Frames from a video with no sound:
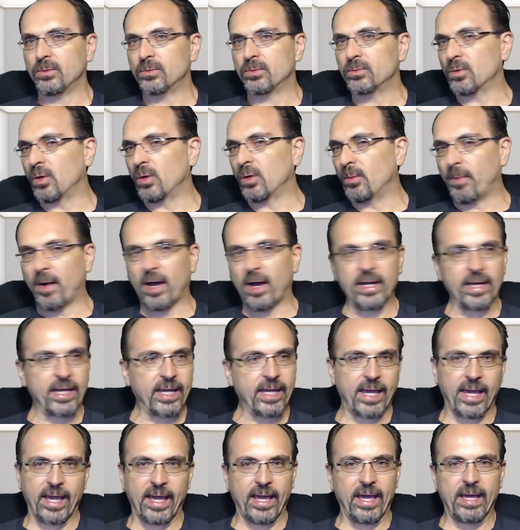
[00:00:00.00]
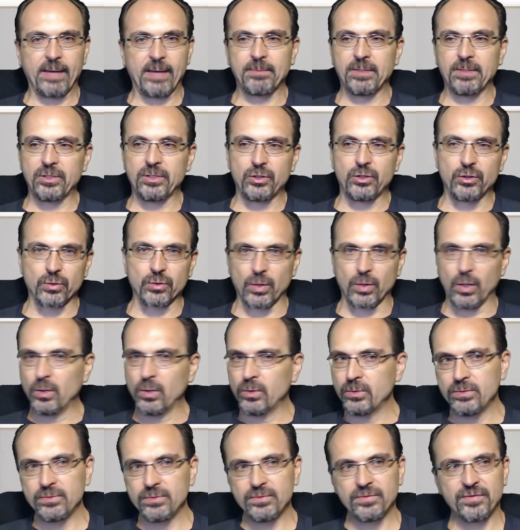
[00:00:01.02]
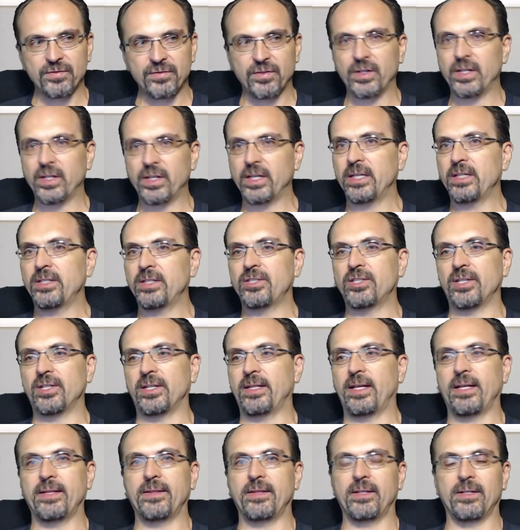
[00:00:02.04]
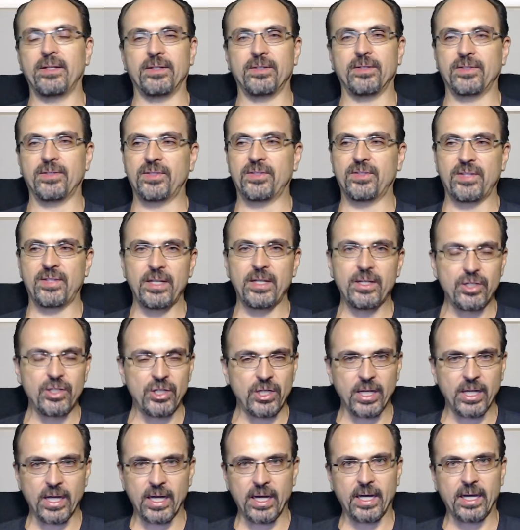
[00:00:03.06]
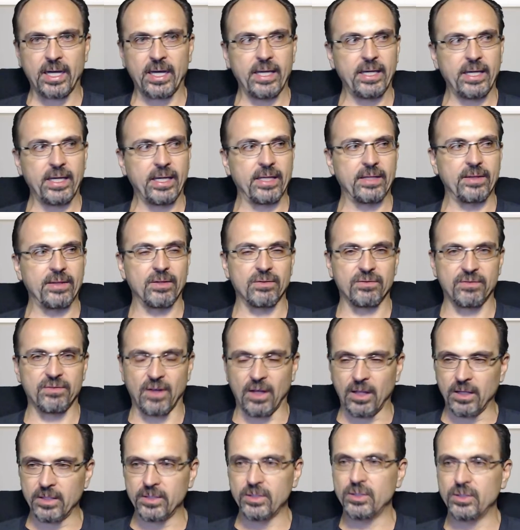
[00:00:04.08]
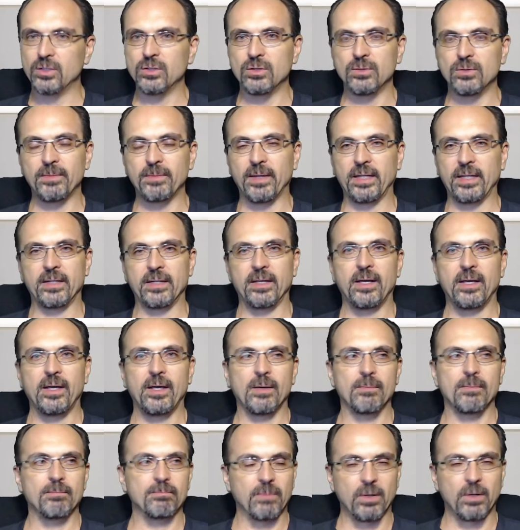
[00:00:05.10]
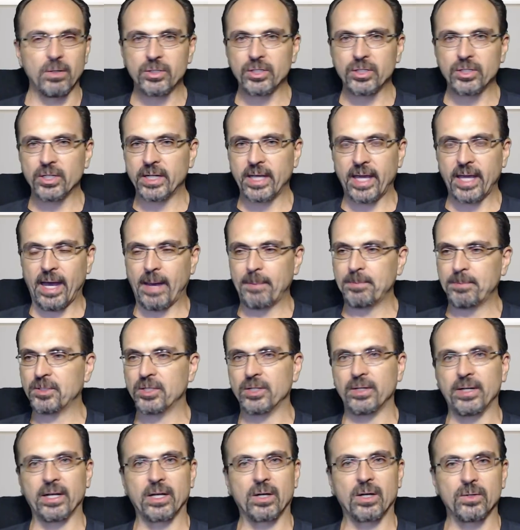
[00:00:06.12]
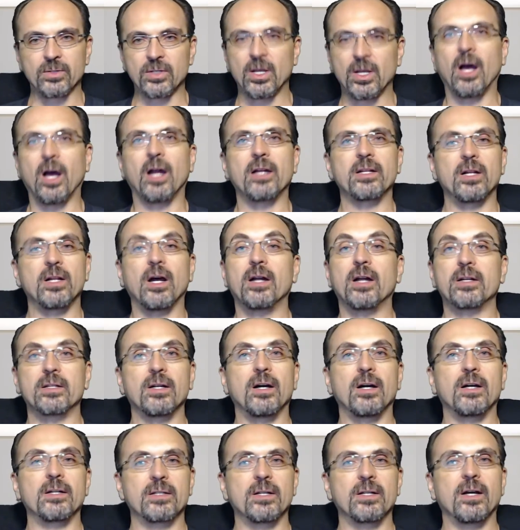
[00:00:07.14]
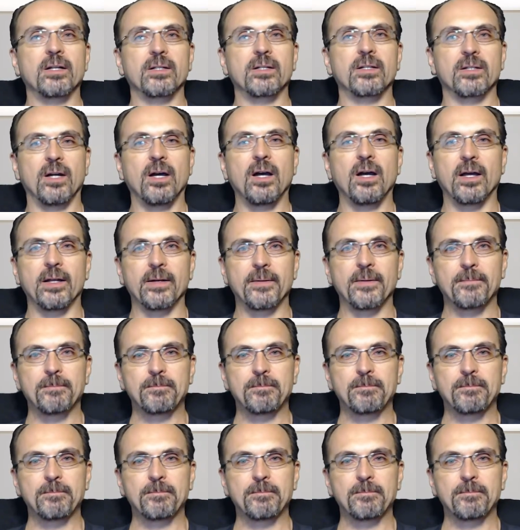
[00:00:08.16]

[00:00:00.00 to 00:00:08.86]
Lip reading: robotic cam and drone footage, and then there's CGI and the volume and motion capture, and it goes on and on and on and on and on.